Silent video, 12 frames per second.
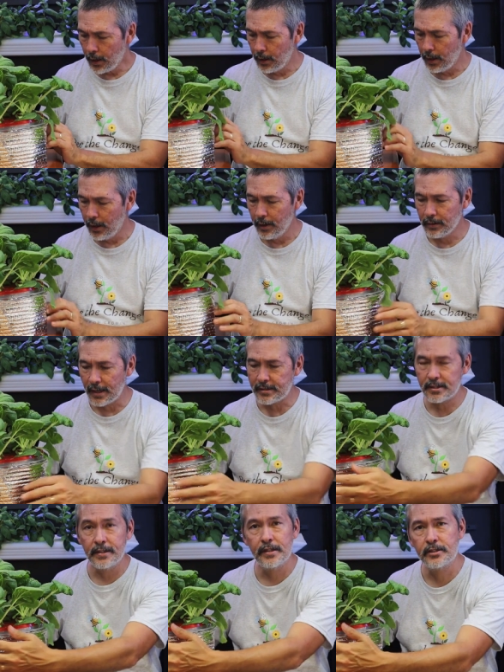Uh, like I
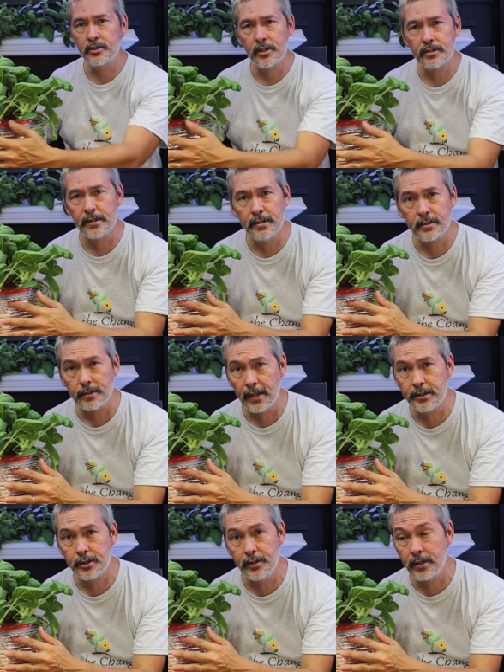said, this is just the
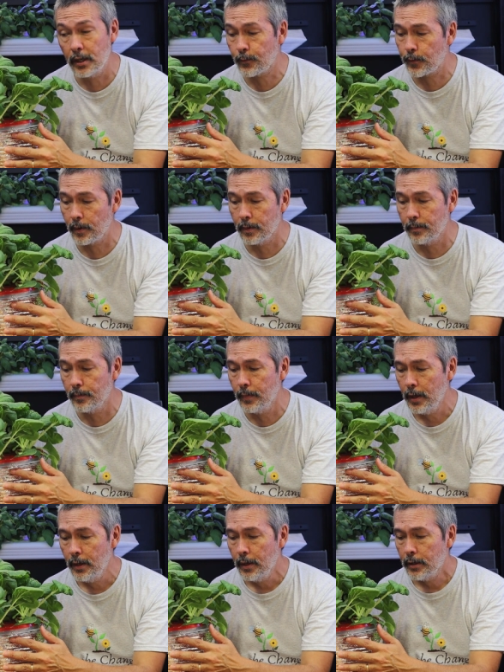insulation you get
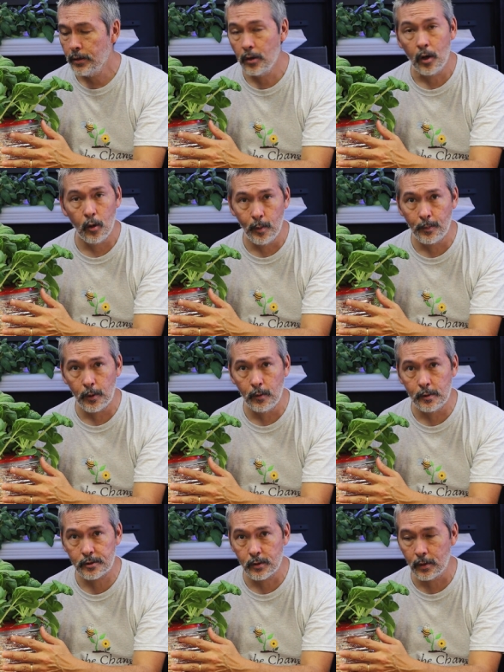from your home
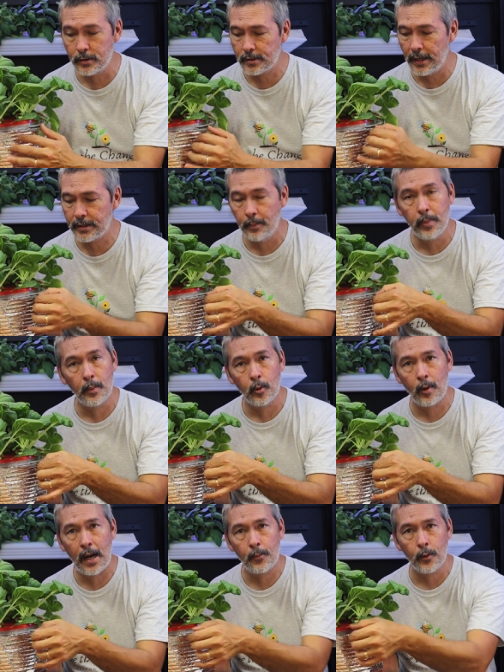improvement store. It's like the
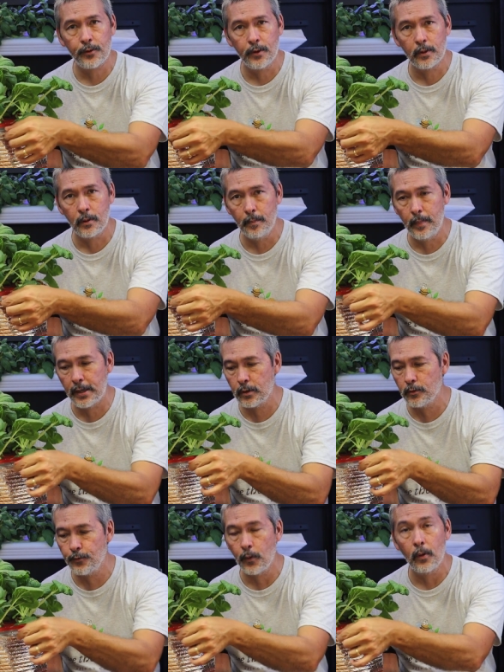bubble wrap with little
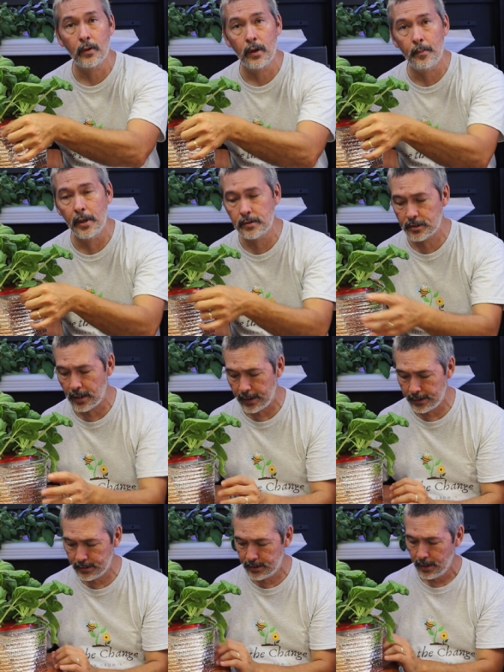metal foil on both
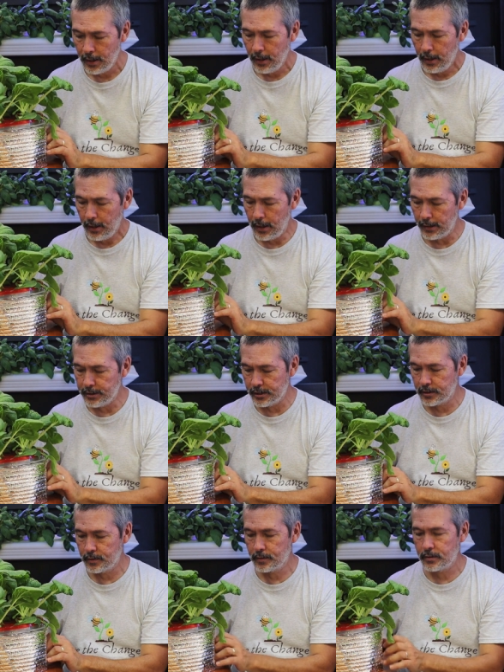sides. And I
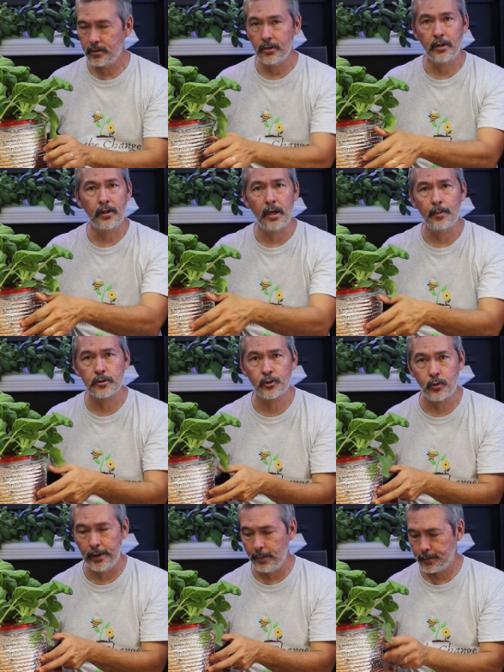just took a couple
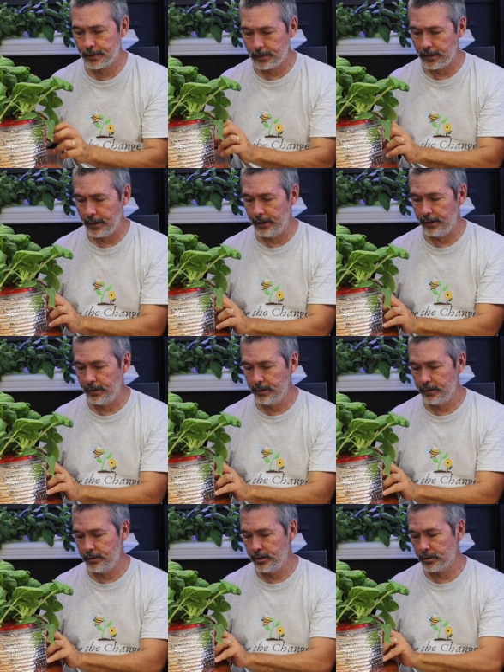strips
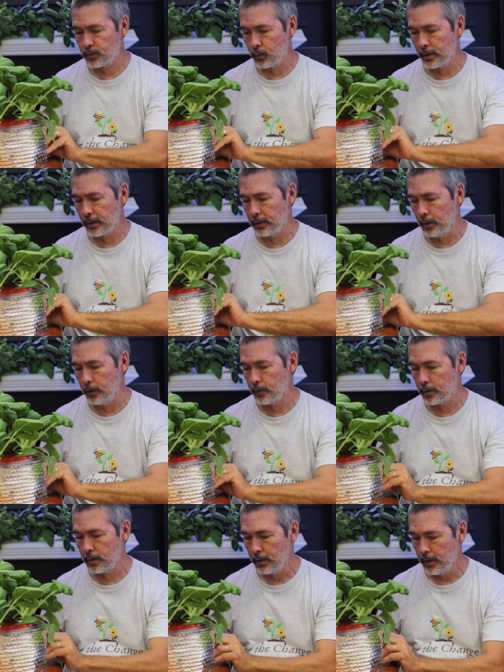and just went on
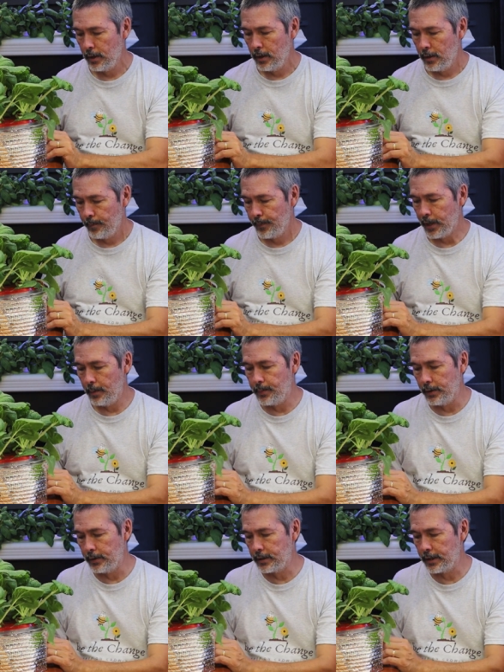over and
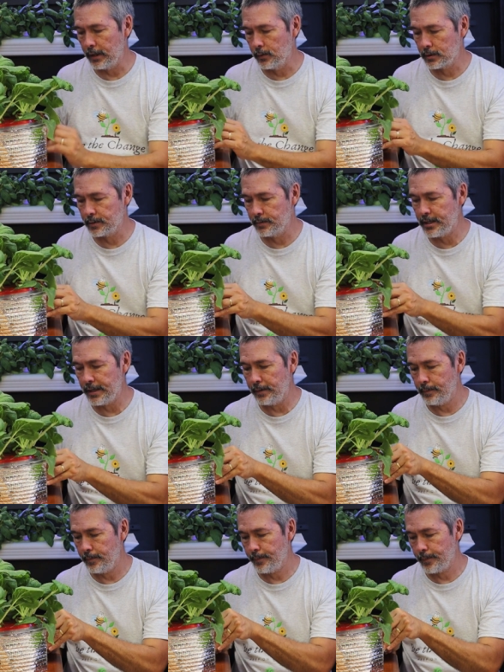put it together with some
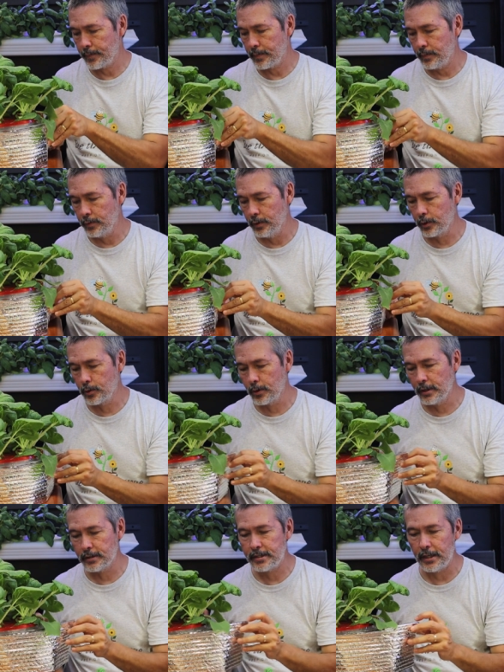tape, little
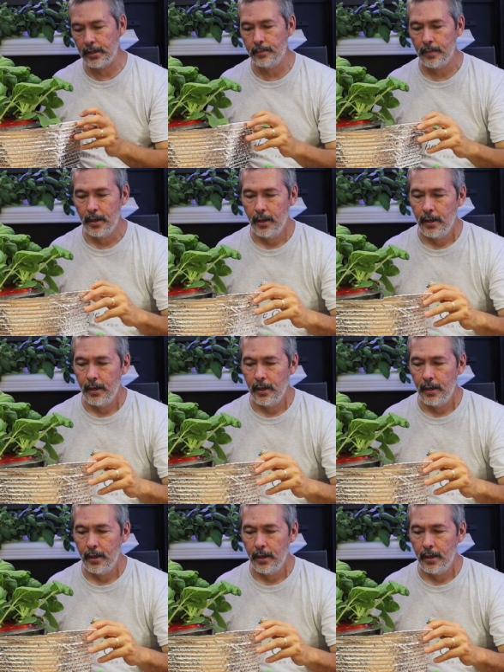Gorilla tape.